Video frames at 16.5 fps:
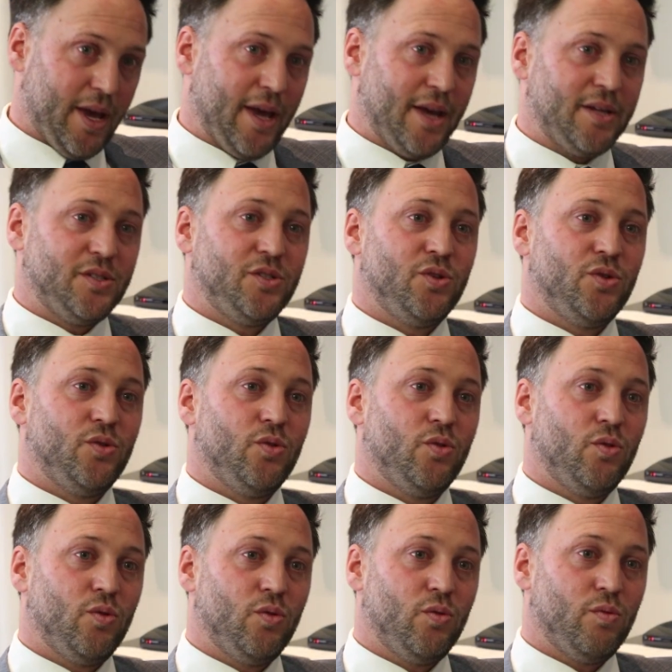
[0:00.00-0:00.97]
and
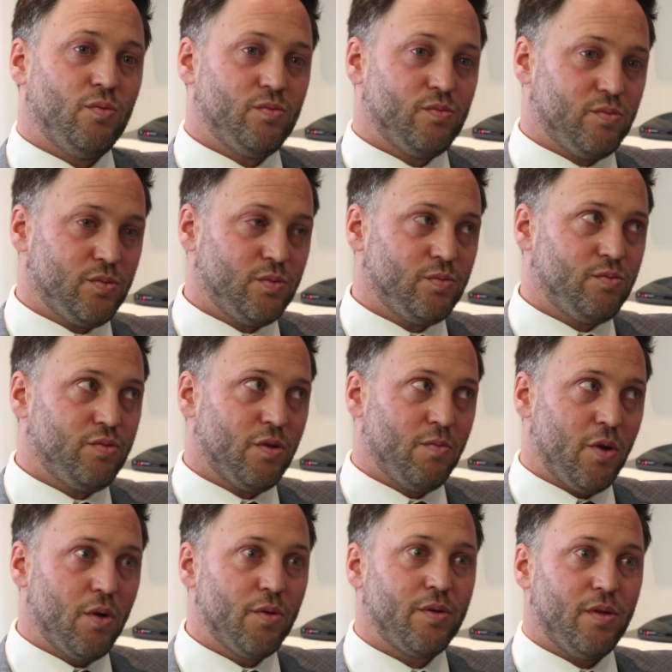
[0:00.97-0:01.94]
to
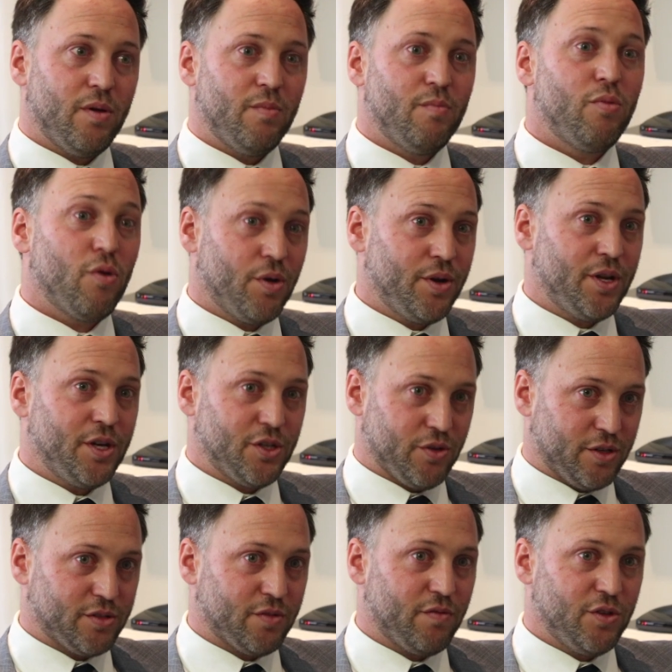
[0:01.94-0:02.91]
promote the important
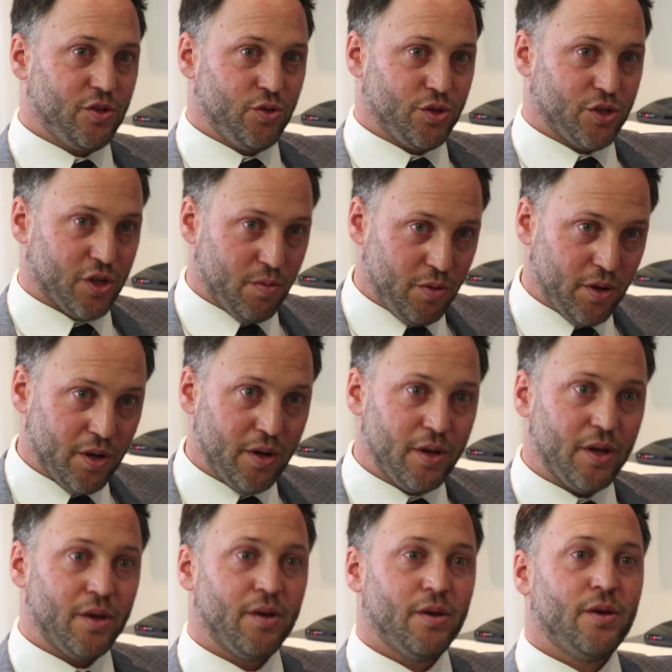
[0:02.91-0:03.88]
interests of the Jewish
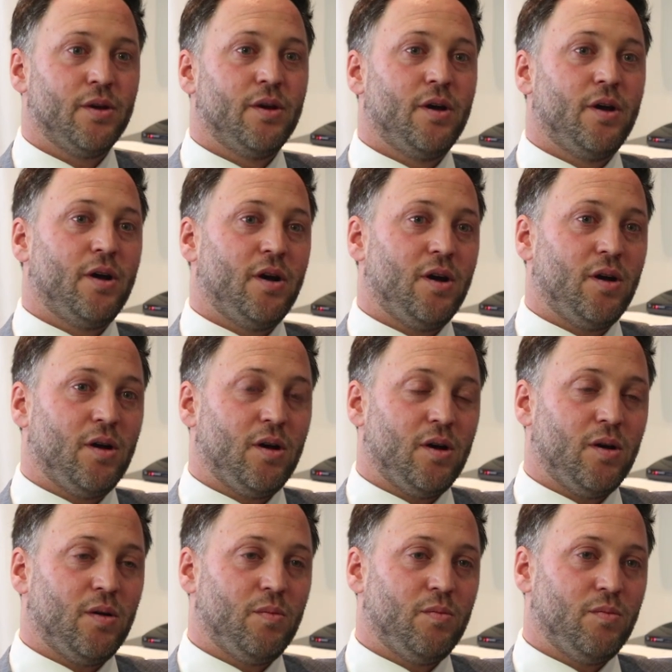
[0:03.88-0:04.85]
community
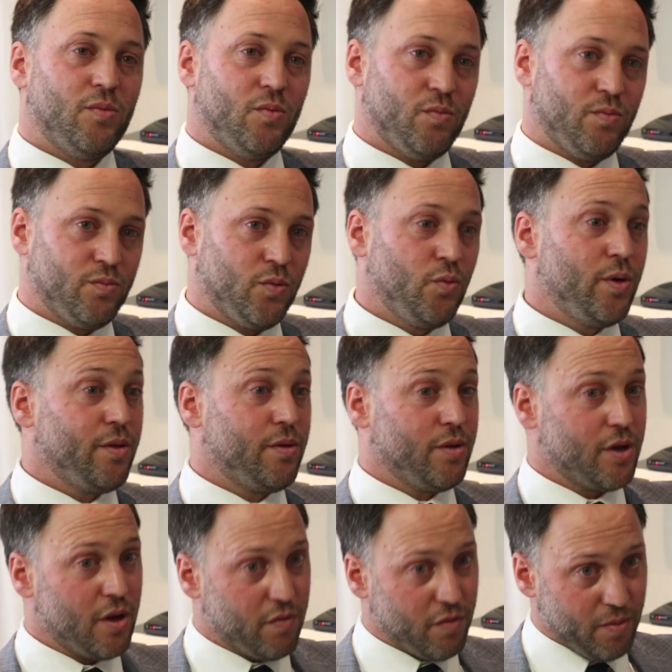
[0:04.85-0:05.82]
with
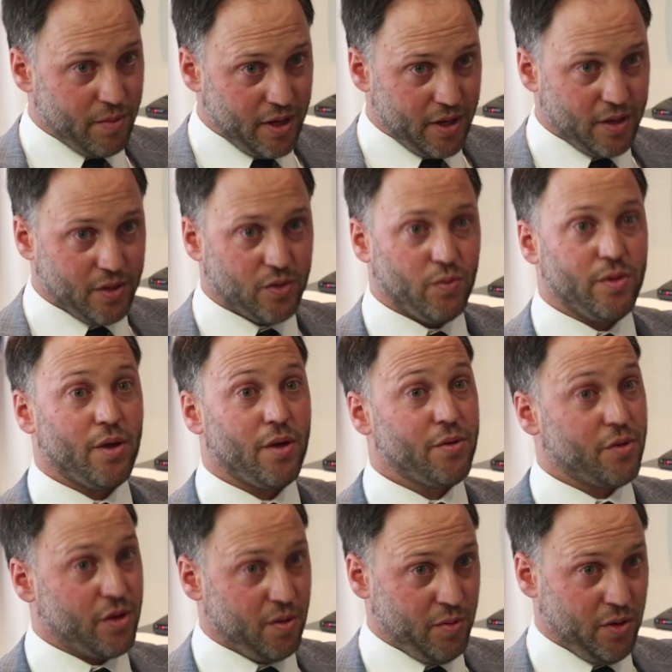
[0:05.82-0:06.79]
the government, with
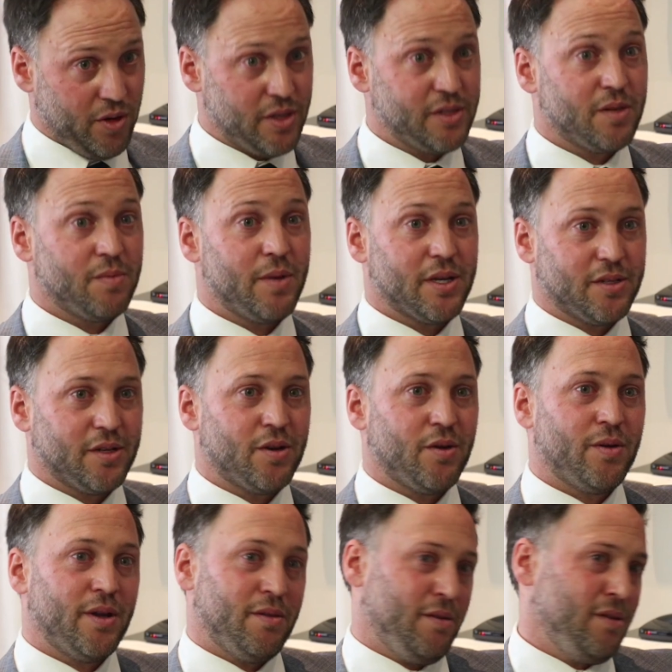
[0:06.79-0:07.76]
other communities in
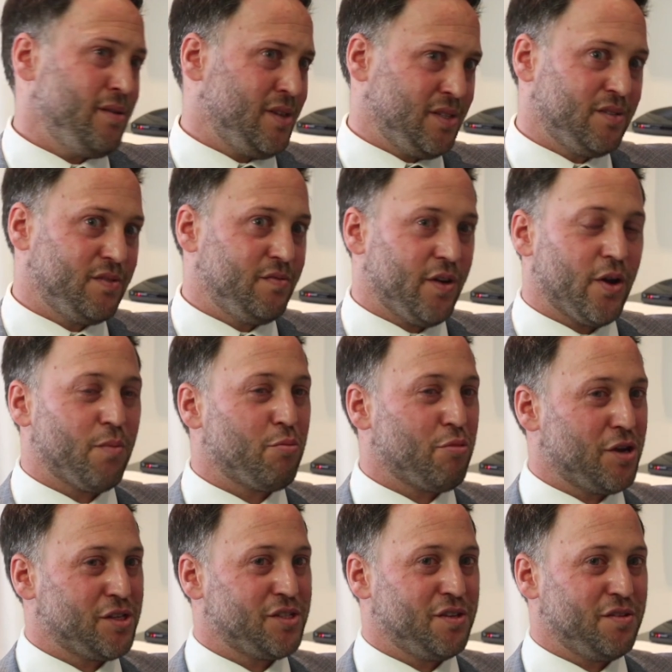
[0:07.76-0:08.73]
Mexico, and I think that's very
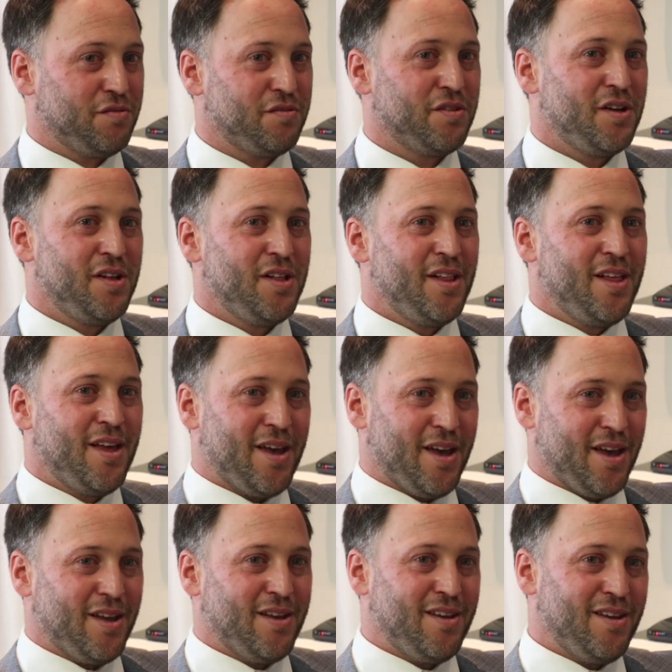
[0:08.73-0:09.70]
impressive,
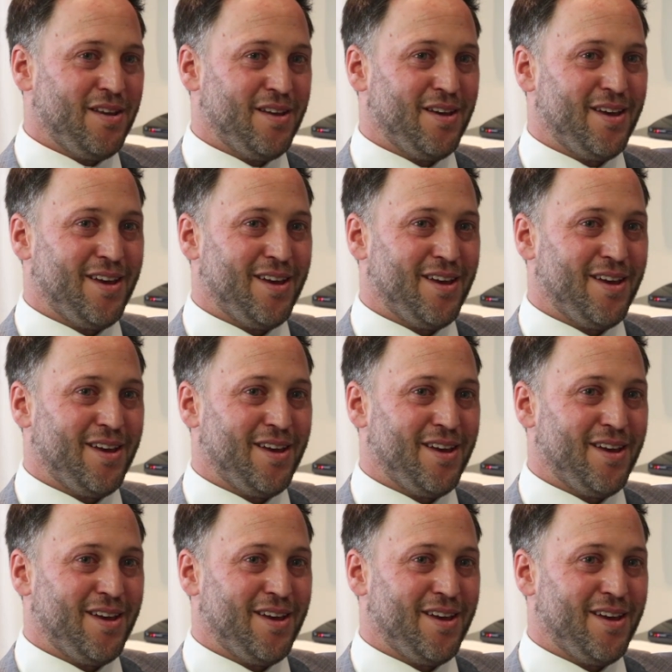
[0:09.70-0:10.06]
and